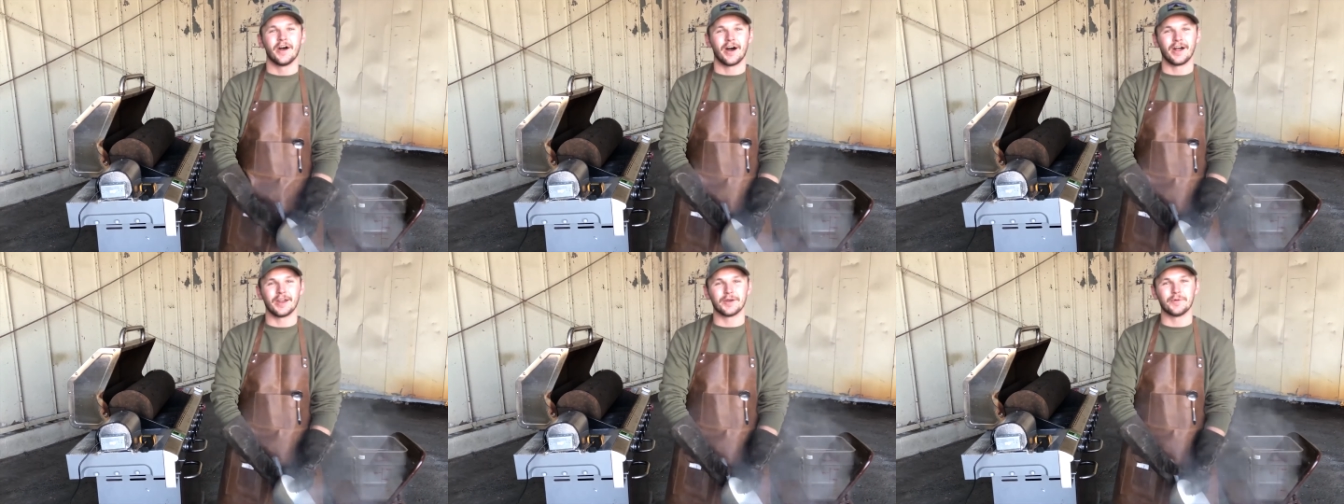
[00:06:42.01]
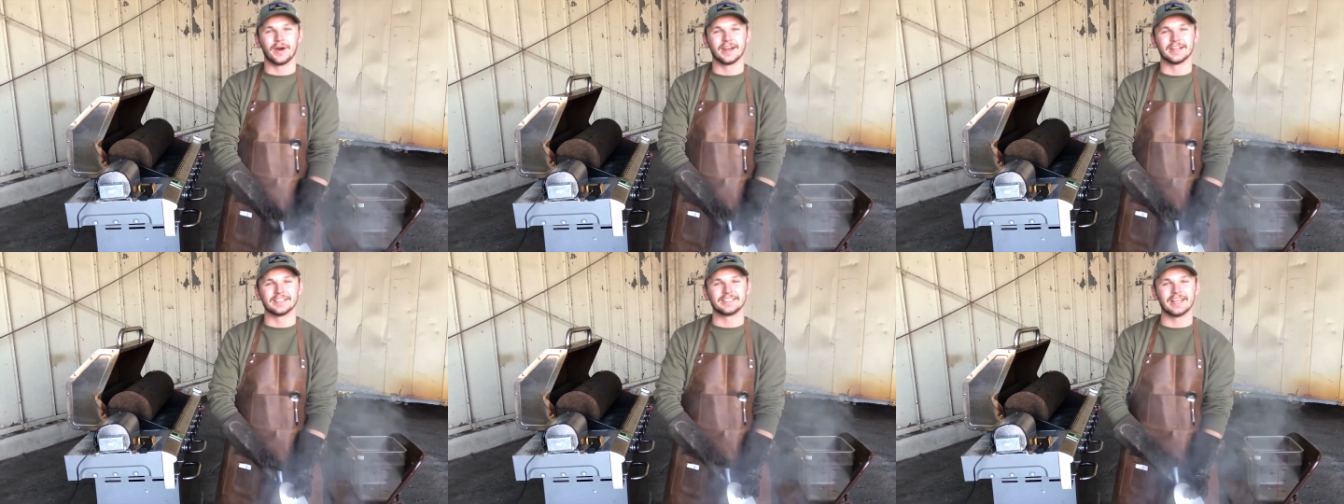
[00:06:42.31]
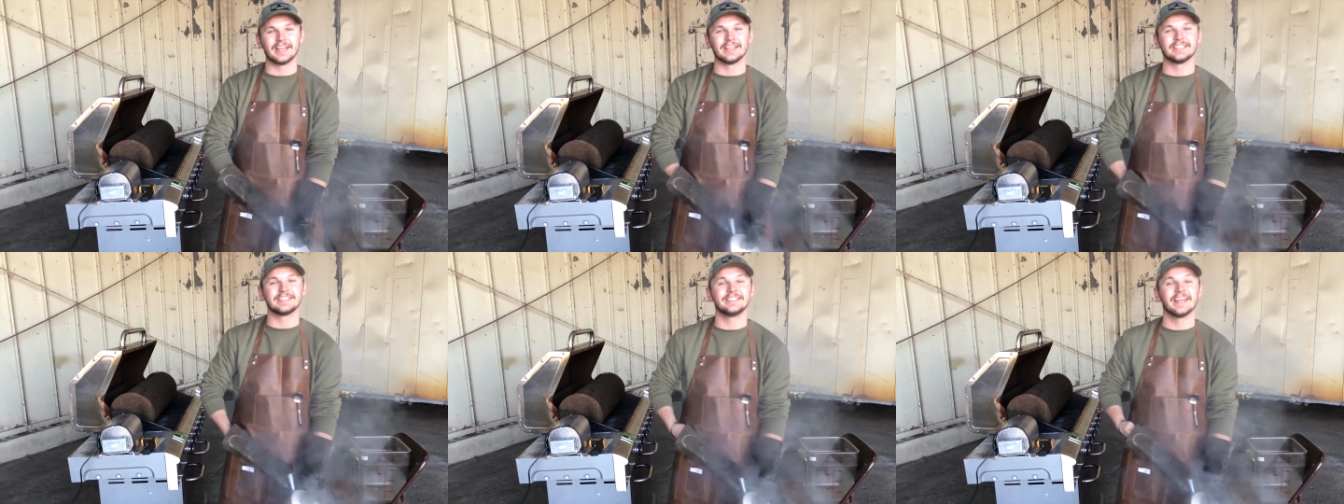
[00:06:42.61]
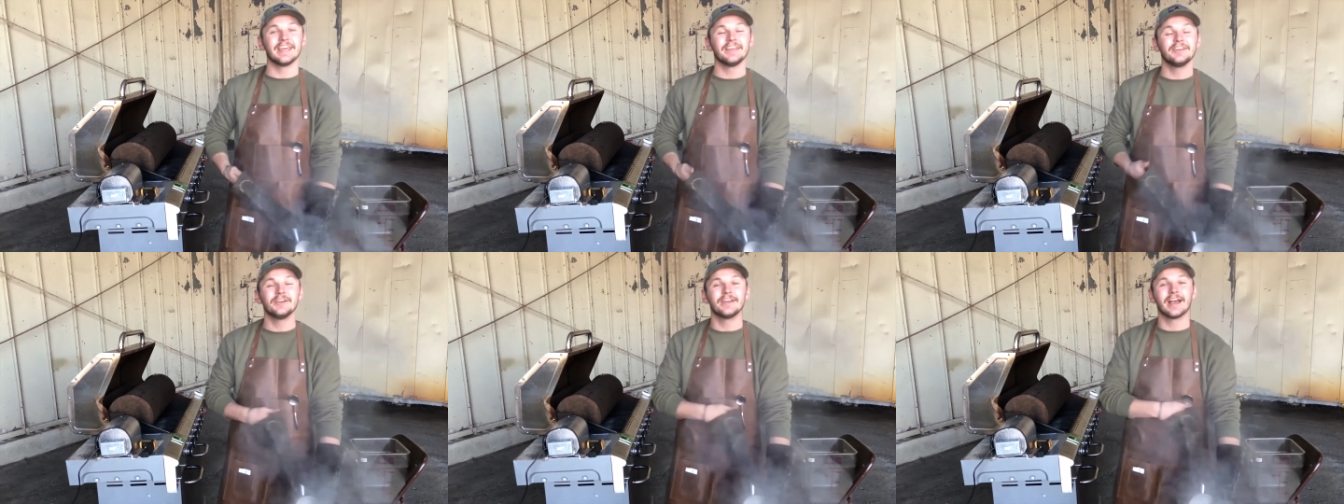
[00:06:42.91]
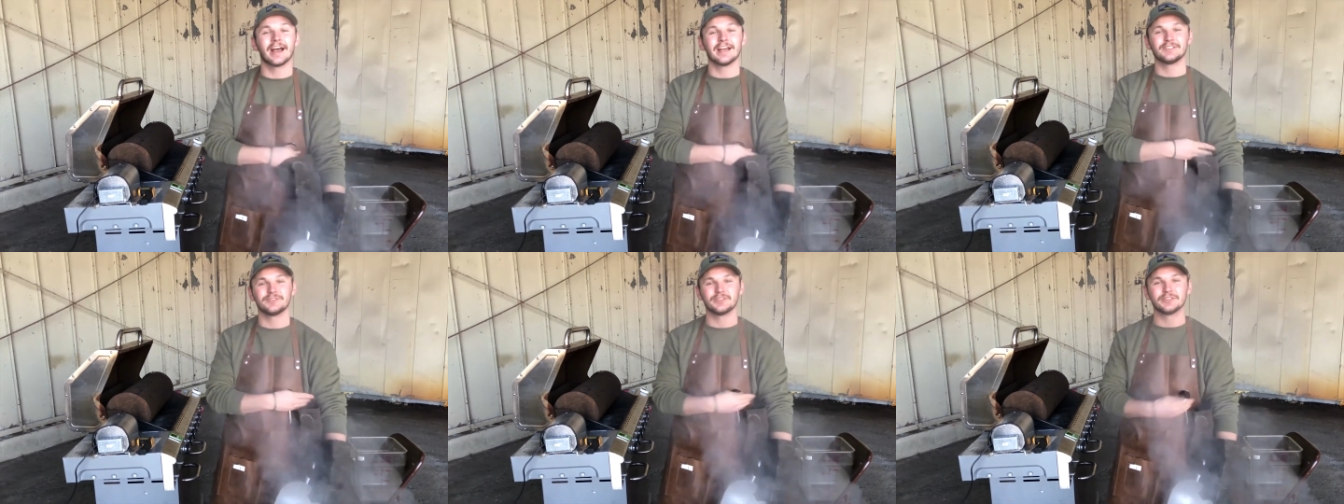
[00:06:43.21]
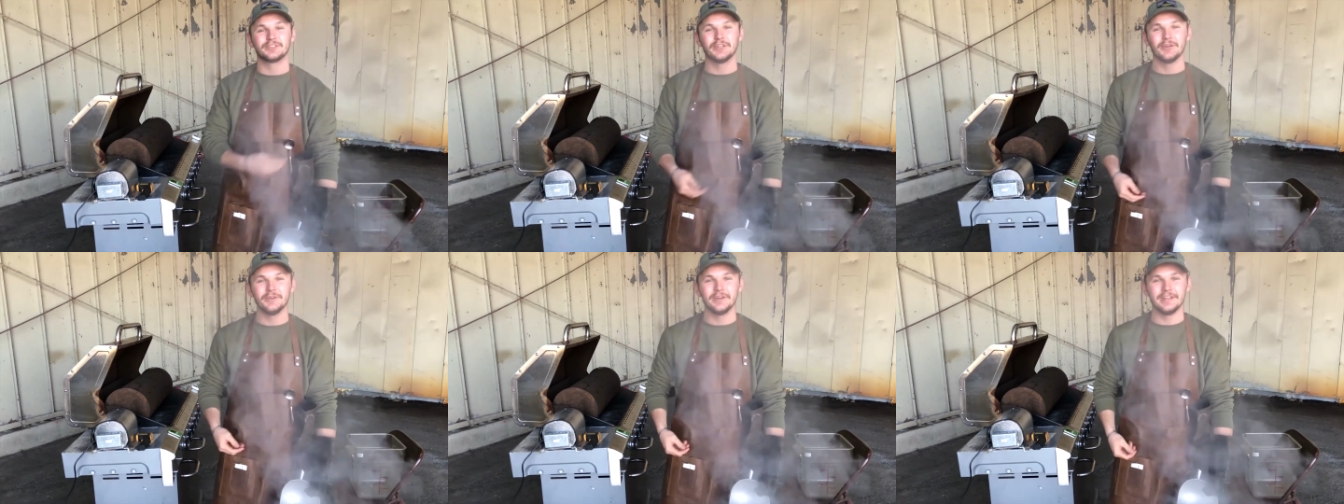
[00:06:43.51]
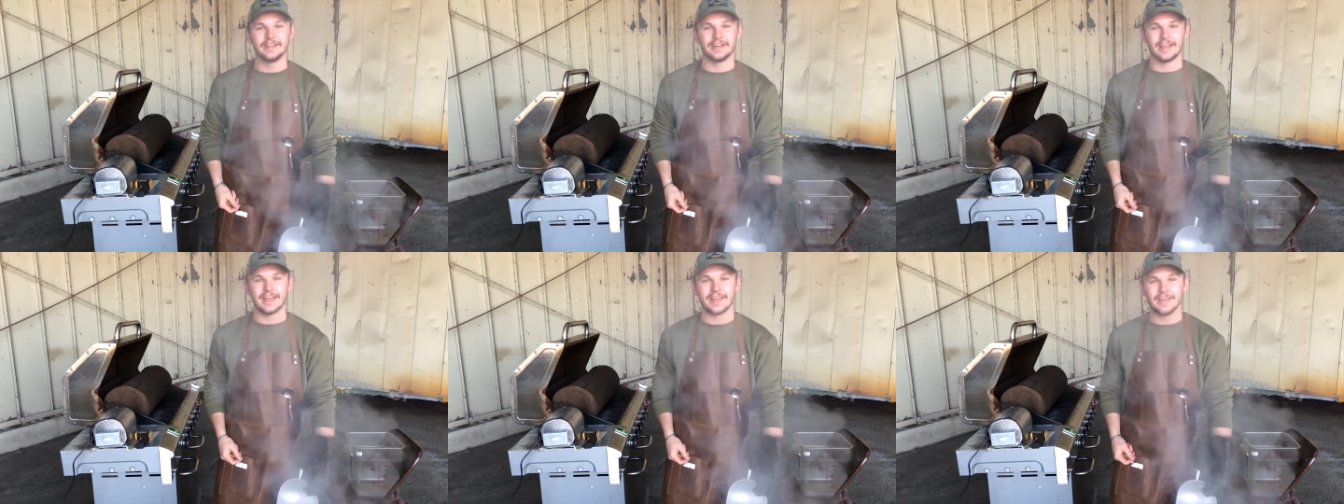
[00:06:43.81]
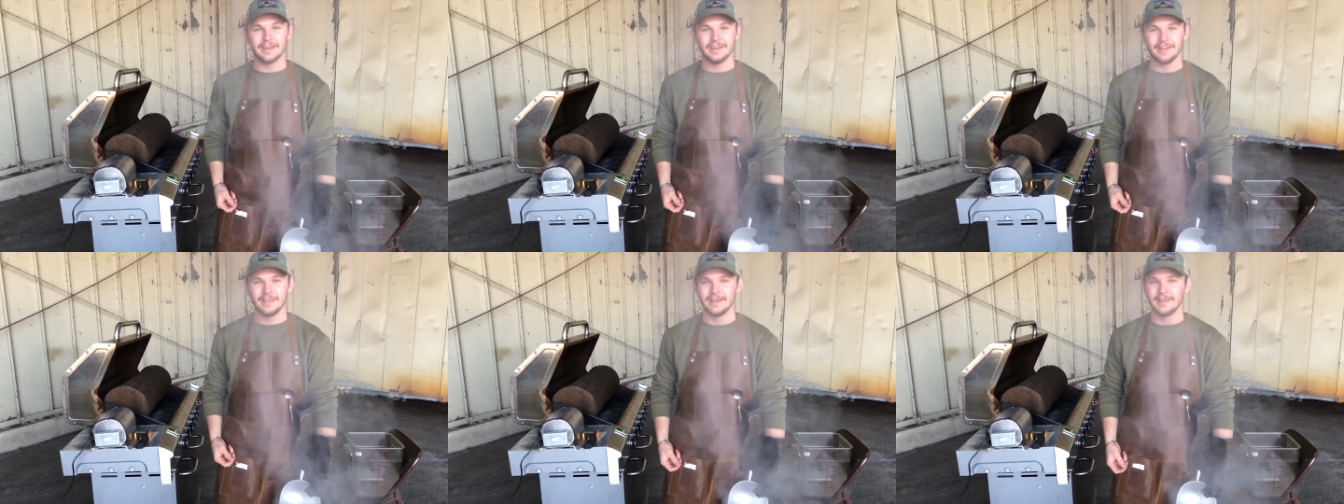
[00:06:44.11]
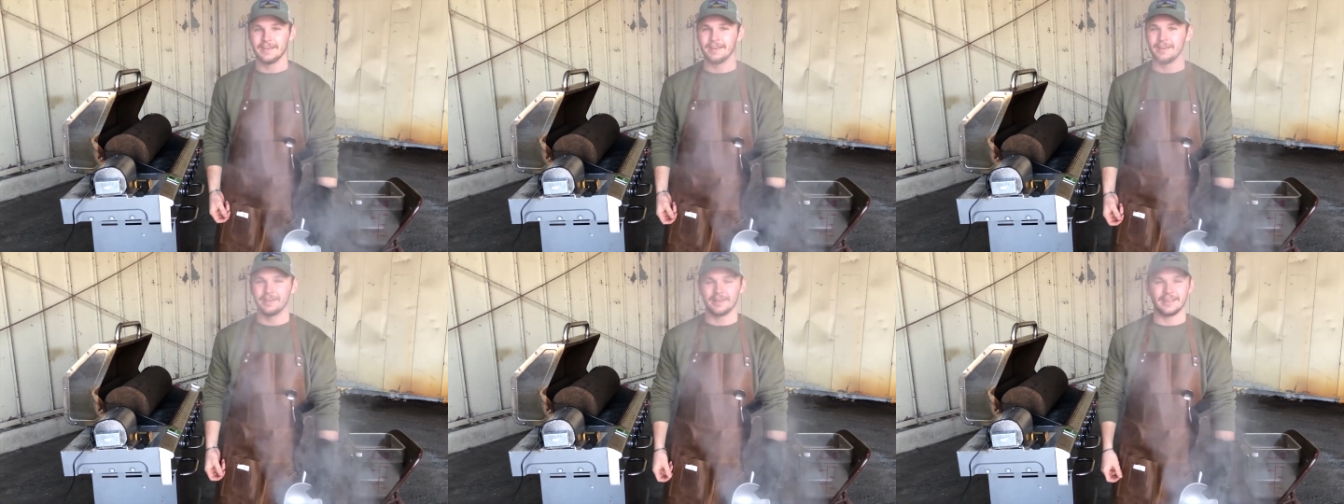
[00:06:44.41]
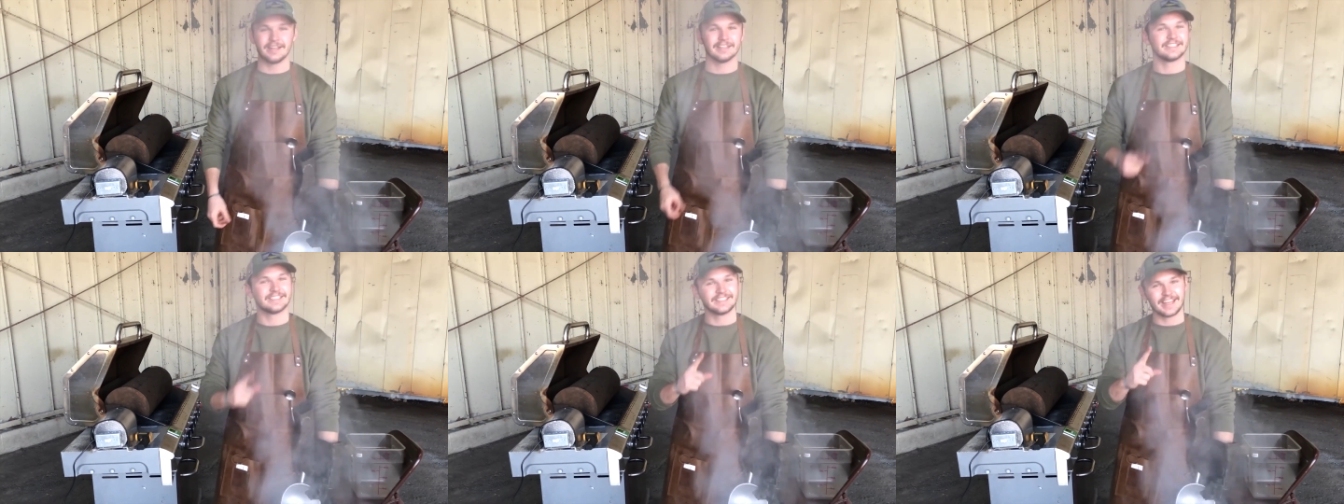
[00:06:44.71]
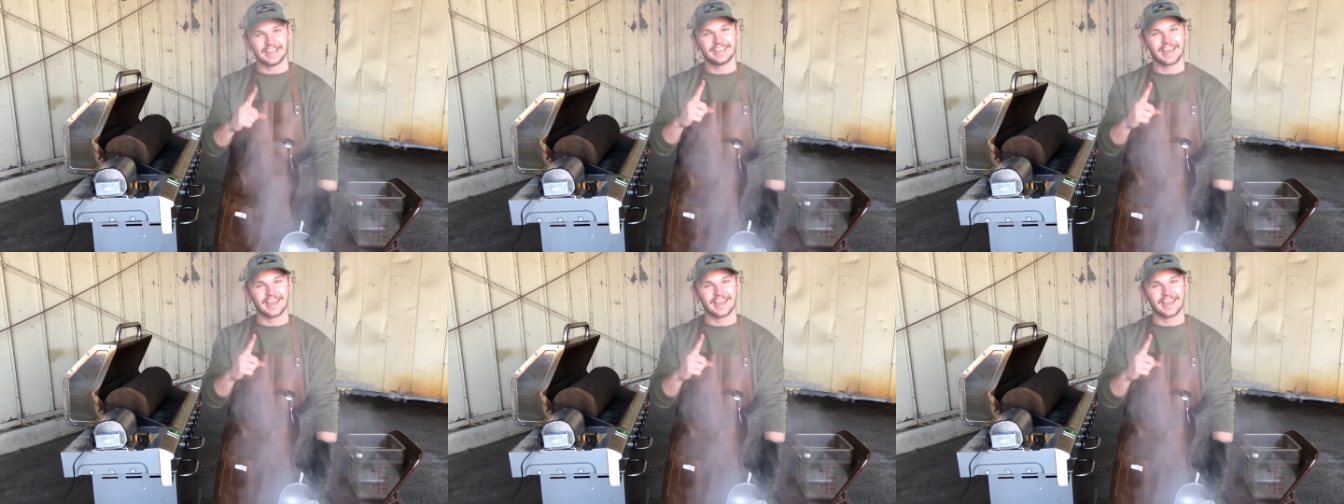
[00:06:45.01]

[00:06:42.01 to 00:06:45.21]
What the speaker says: All I want to say is thank you guys for tuning in and stay